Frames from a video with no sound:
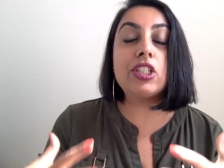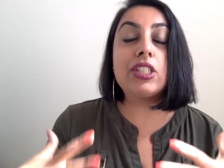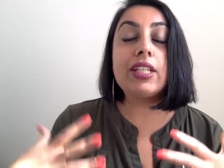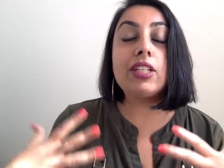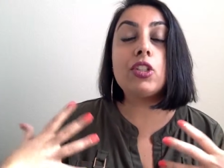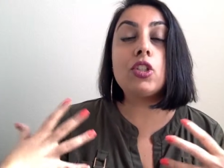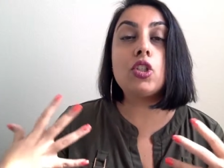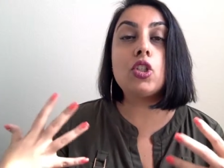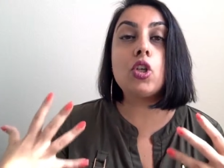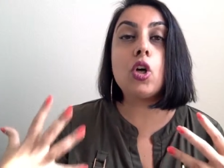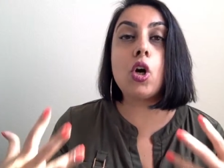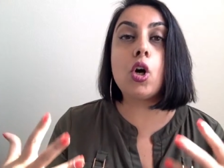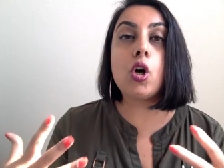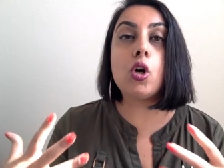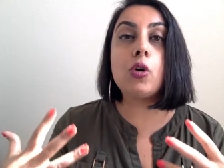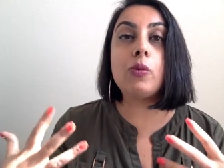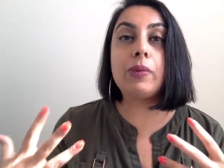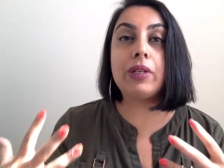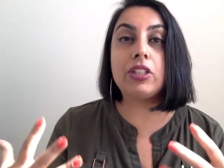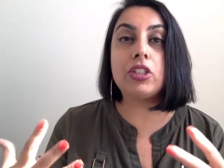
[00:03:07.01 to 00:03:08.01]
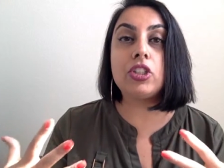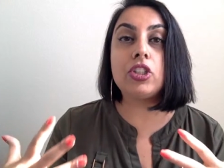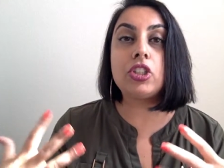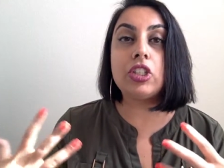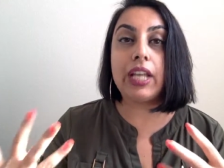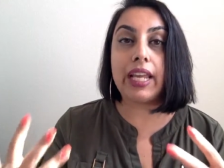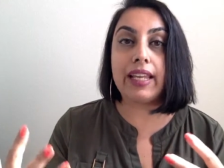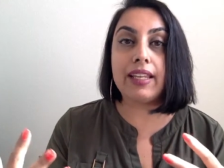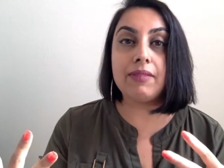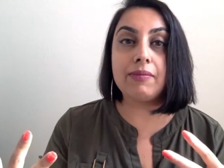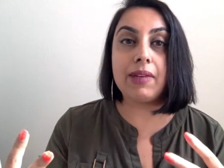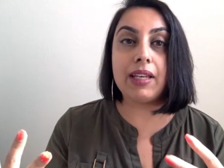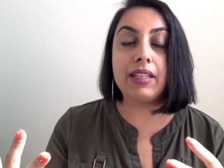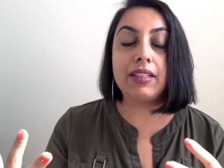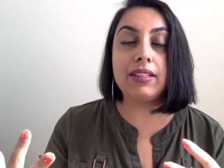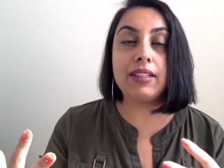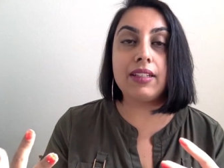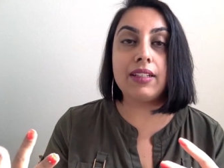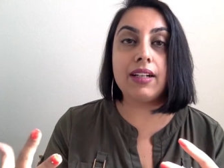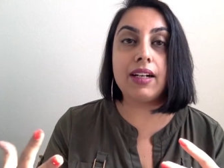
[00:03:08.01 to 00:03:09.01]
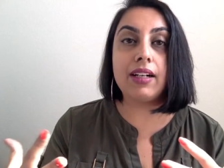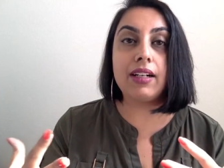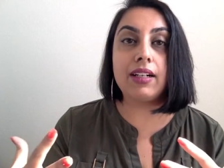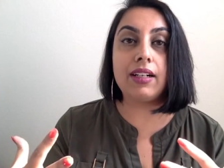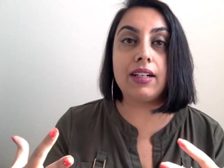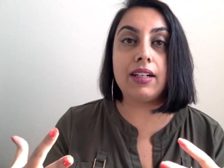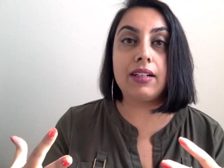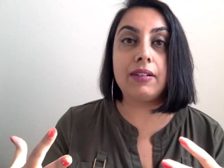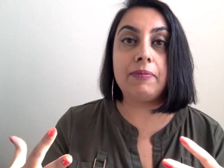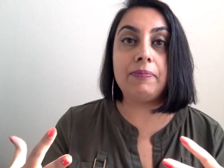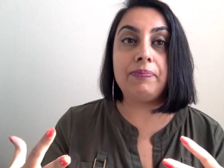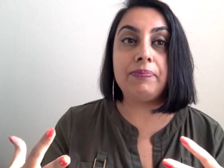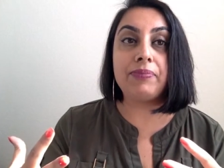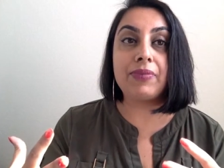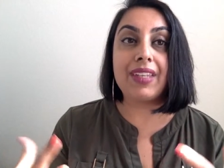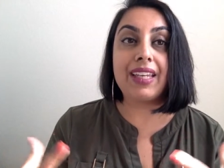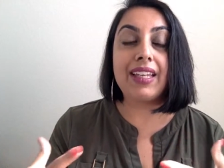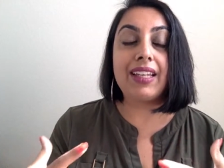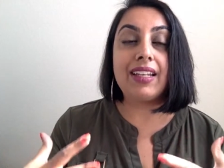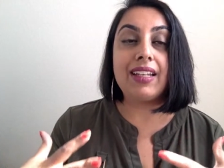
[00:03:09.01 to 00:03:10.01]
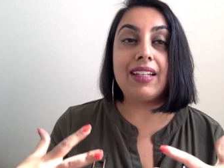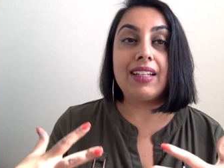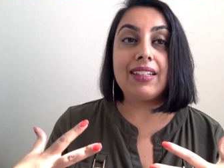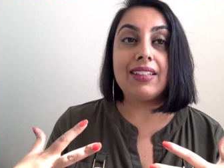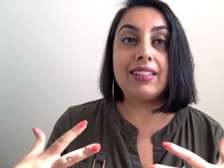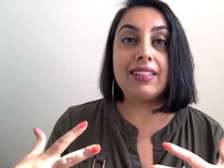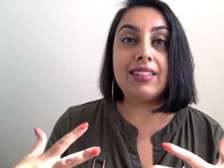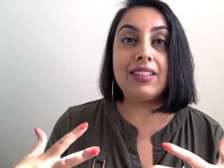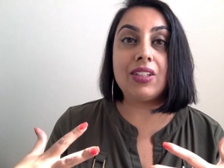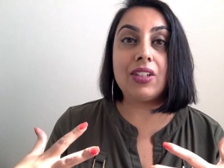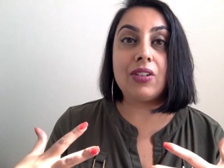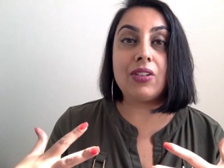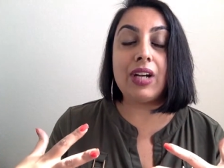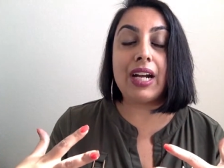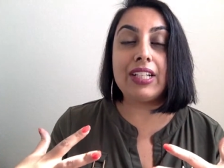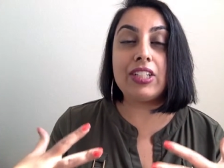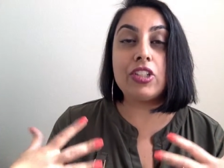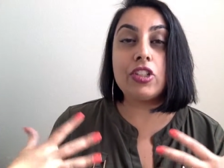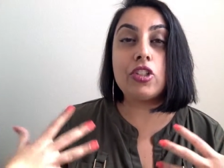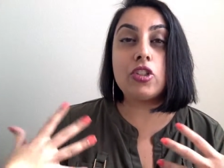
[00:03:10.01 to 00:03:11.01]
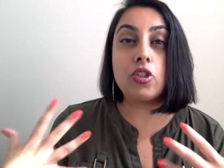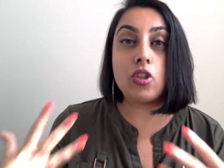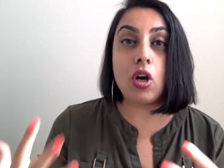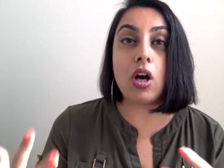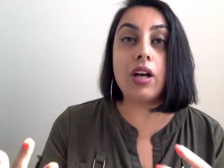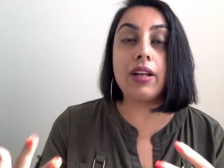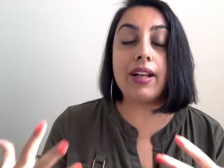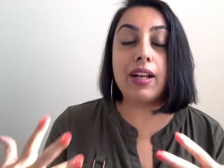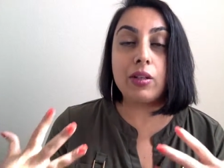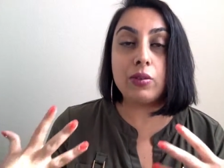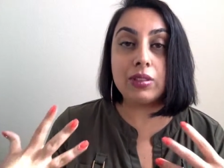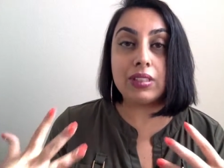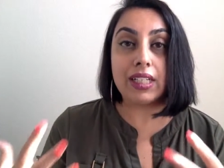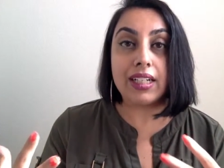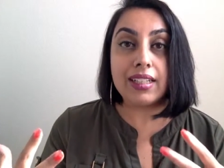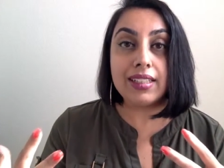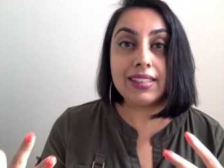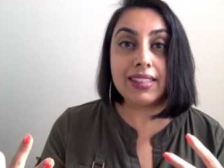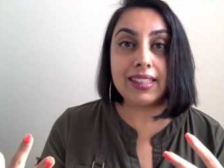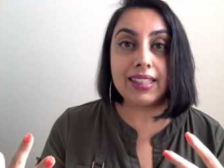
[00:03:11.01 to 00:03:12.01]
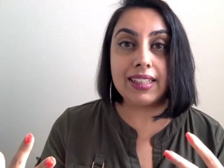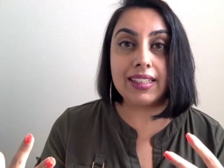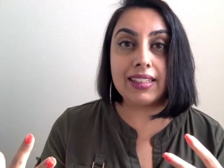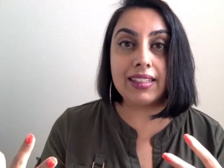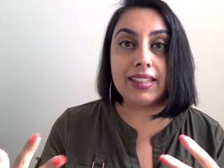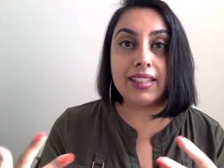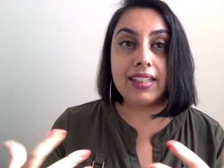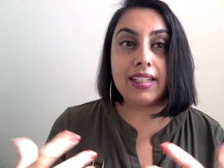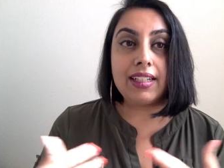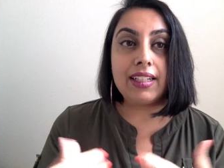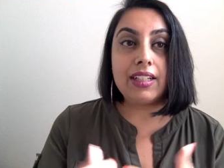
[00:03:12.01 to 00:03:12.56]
had so much shame, and, I just thought I was ugly.